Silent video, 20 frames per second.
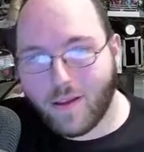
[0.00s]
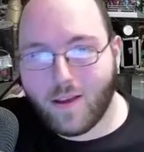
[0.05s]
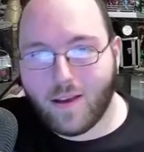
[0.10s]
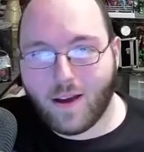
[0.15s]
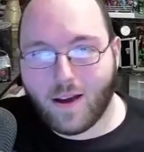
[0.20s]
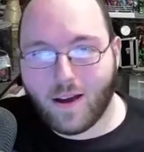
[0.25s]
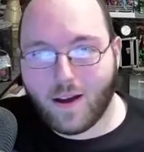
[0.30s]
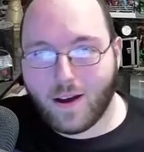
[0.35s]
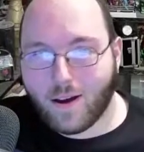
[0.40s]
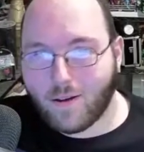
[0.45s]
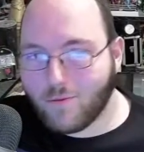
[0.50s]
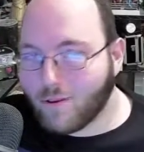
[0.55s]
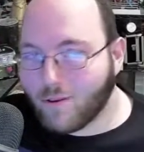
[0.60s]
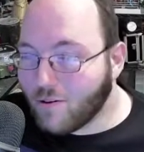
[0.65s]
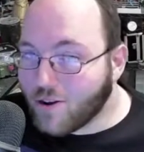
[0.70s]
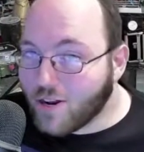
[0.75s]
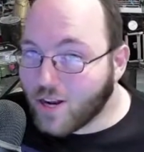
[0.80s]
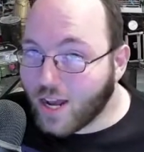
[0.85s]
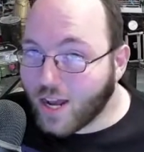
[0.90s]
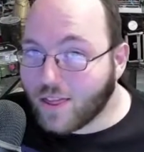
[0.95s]
Um, go
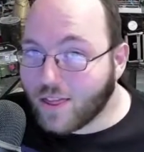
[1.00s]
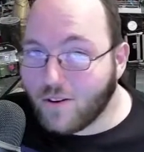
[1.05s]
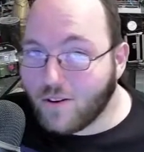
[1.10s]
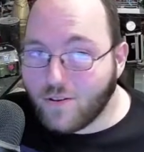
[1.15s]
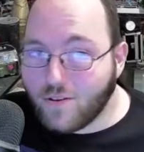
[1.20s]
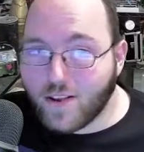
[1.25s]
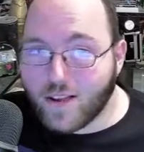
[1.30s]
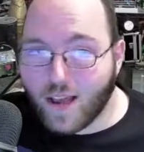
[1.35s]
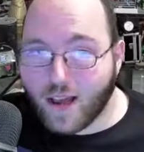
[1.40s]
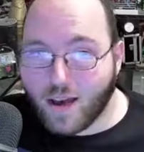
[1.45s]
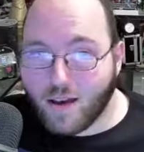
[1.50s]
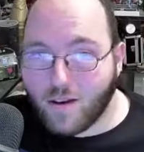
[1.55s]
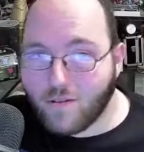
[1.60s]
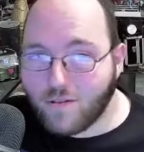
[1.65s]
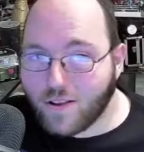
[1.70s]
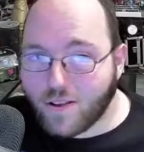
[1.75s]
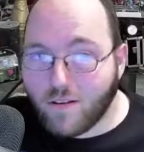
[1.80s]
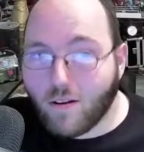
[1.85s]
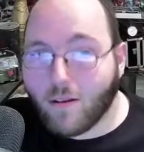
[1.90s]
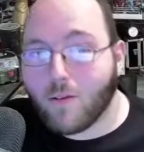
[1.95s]
check those out.
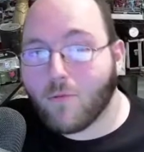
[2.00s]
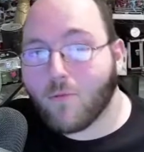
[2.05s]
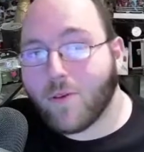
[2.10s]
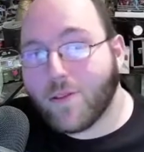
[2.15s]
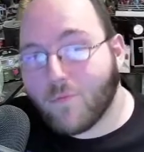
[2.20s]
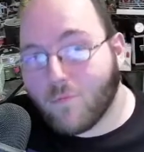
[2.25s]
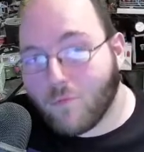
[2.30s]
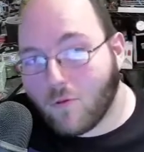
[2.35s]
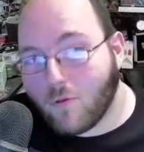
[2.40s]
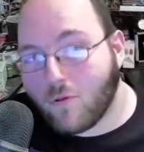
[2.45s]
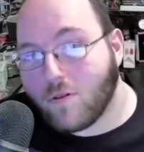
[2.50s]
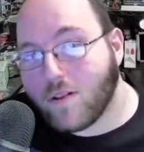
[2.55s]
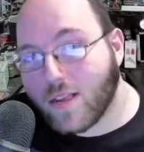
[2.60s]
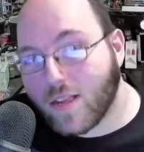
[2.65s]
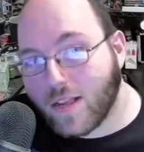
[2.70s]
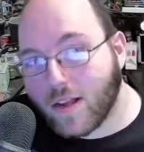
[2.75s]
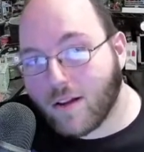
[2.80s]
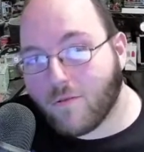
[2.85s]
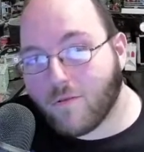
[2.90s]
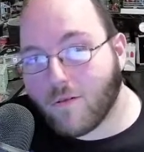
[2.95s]
Start with Rule
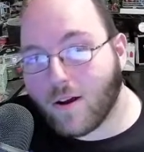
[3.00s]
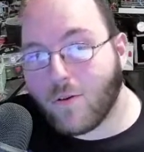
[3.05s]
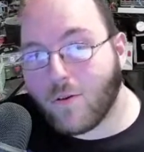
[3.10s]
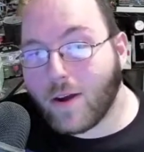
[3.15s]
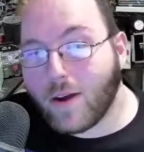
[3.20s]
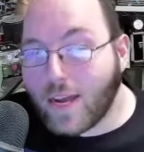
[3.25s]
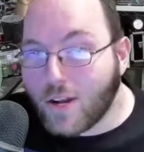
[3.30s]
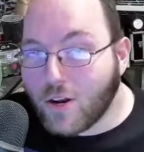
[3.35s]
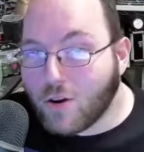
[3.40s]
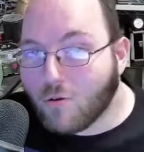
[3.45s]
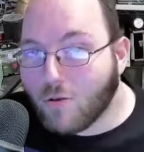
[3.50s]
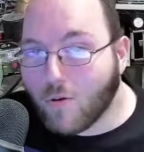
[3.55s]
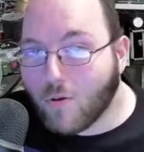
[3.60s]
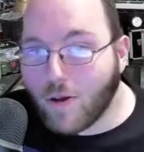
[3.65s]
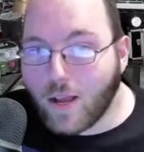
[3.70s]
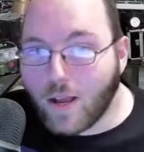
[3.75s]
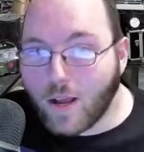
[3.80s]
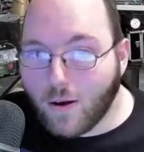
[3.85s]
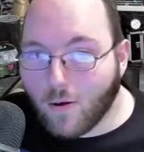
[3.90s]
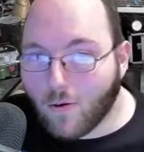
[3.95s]
Zero, Intro
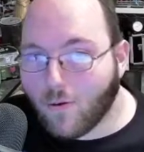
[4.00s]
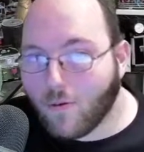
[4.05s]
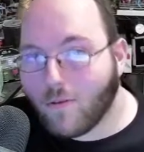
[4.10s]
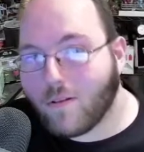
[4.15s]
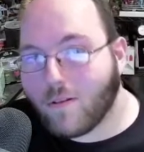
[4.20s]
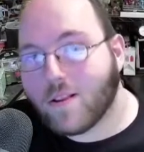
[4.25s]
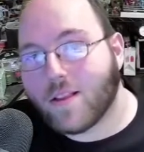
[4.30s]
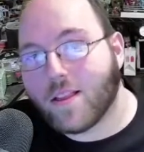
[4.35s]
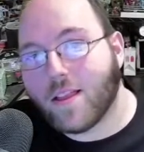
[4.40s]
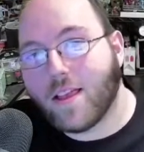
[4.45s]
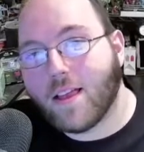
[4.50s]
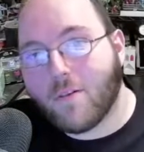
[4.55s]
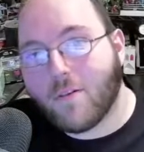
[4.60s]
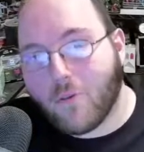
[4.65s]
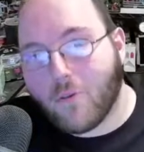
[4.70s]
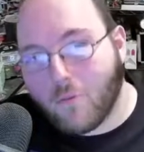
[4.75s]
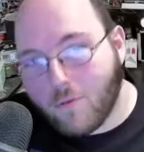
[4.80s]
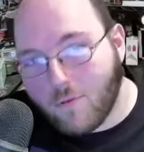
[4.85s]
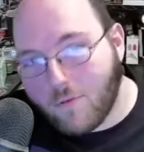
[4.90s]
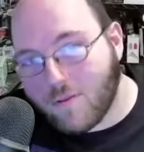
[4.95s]
and Goals. Then go to
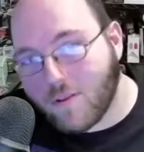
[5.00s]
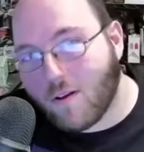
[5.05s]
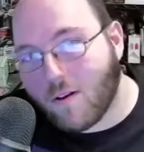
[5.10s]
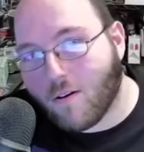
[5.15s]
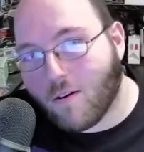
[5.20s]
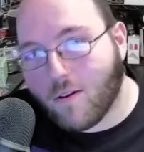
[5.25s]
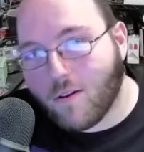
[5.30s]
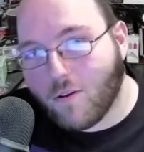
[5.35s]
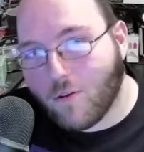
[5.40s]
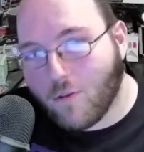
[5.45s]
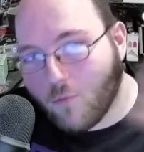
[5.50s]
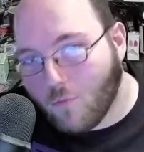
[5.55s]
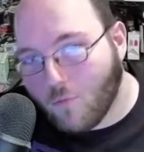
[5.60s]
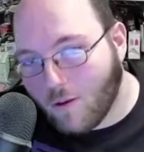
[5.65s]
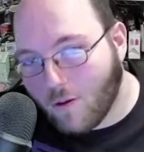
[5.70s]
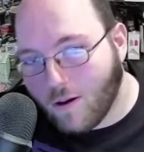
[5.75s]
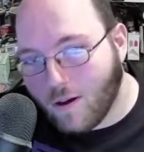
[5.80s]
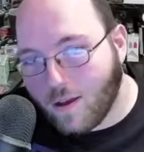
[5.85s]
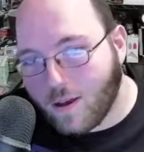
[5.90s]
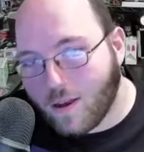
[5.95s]
Rules Article
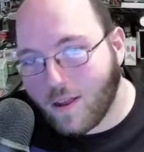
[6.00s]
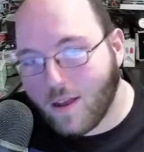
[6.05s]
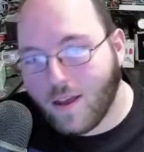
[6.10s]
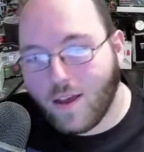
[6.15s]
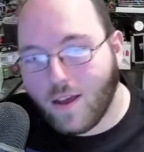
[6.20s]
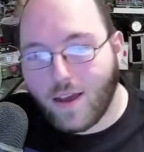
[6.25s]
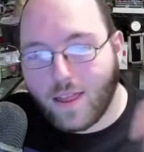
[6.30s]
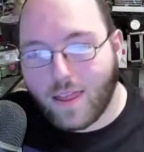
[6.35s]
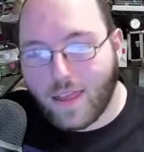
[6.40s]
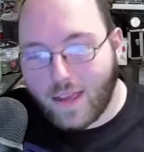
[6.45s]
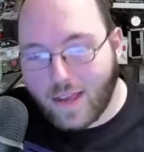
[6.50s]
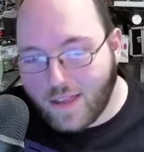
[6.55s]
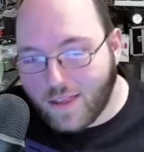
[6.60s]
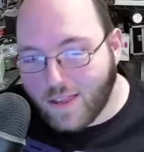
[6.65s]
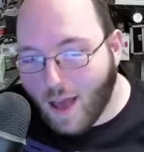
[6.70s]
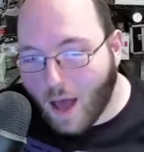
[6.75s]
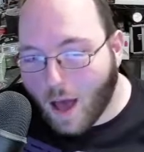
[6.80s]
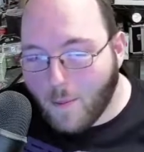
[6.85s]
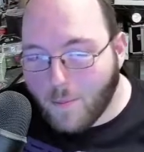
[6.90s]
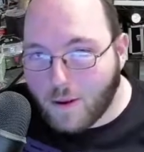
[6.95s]
One, The
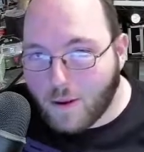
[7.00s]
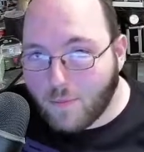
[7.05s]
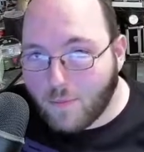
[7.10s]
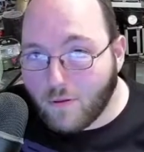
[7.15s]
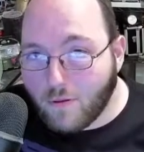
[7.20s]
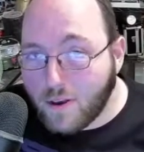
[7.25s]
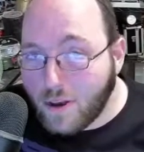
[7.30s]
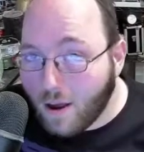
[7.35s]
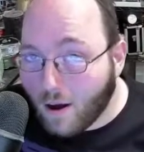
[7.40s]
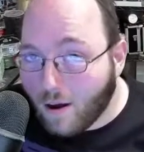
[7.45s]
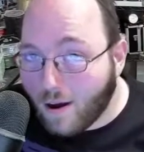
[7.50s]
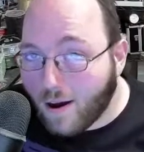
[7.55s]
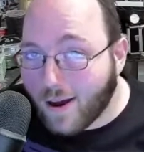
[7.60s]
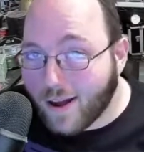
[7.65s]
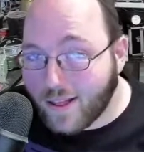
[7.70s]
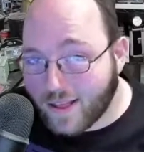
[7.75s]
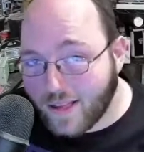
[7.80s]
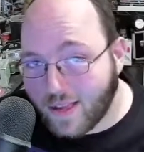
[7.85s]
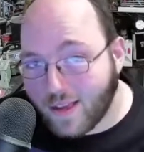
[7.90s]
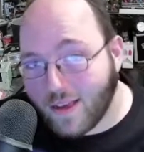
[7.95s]
Indomitable
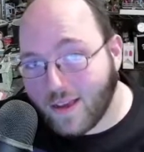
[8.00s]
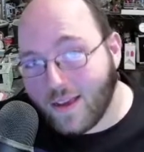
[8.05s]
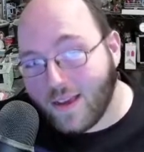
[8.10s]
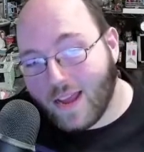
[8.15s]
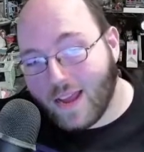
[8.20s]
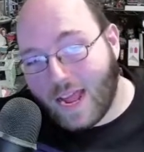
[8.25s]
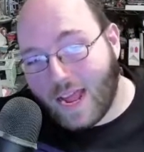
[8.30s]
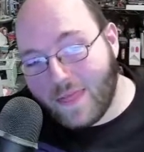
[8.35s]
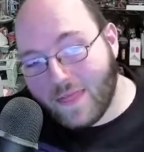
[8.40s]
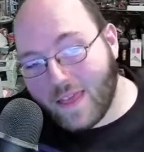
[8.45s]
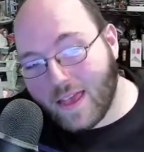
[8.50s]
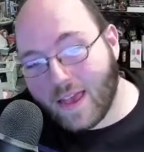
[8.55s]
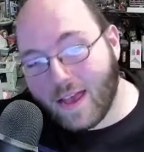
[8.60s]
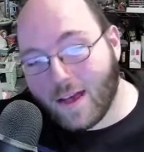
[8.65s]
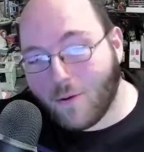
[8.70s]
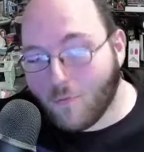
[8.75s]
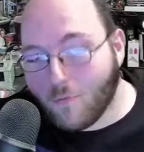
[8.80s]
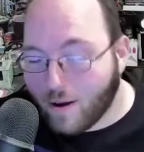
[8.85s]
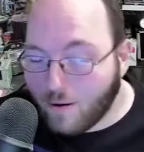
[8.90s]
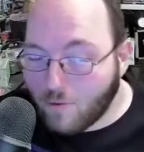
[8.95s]
Knot, and now
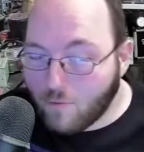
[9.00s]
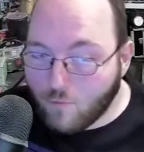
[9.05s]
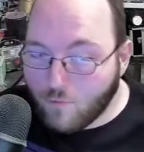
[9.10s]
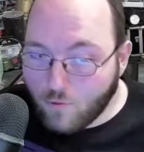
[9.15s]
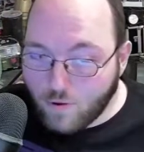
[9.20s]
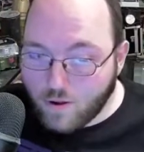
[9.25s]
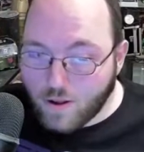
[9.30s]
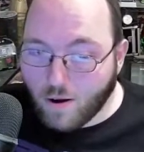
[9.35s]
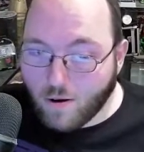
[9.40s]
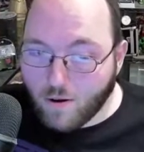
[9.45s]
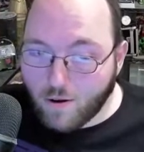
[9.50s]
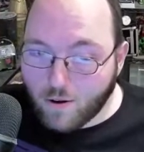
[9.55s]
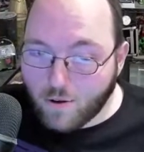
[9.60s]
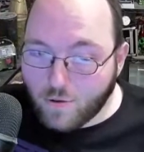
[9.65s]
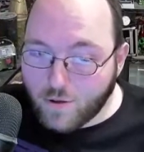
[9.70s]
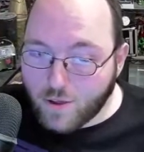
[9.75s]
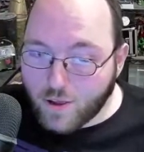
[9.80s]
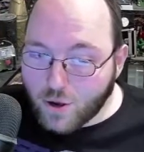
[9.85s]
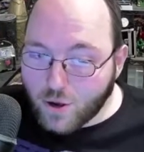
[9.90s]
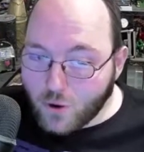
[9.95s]
we're at Rules Article
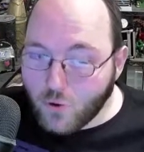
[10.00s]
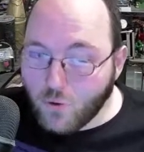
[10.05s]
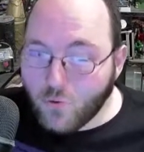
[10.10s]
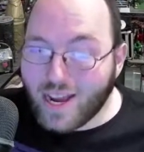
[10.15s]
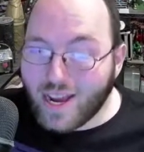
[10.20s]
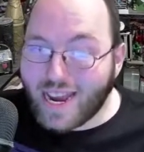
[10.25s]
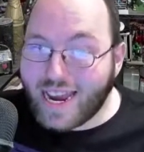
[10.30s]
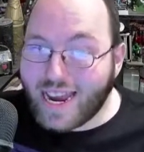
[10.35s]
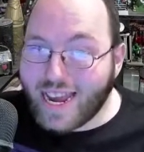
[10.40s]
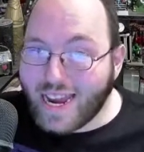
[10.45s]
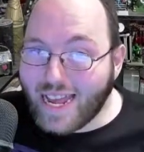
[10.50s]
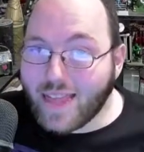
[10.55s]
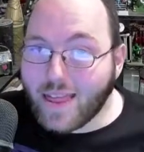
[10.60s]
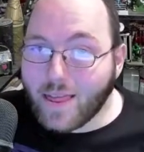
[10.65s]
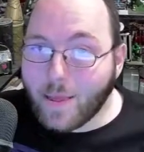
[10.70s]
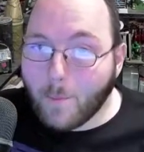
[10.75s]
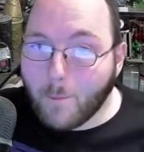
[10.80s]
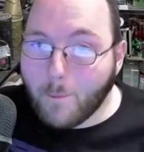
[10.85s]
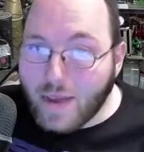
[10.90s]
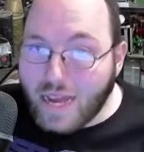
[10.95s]
Two, Hitting
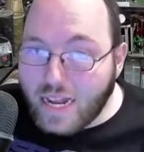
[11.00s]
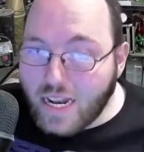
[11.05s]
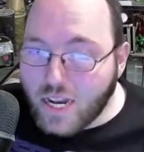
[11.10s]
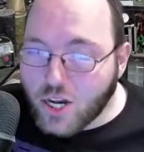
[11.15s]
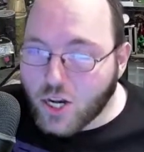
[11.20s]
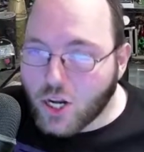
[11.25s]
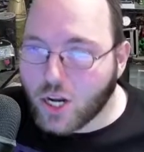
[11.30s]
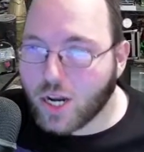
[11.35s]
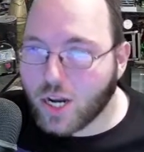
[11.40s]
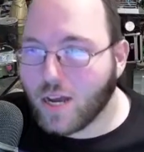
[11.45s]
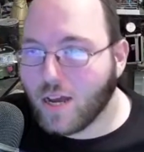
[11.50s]
the Bench.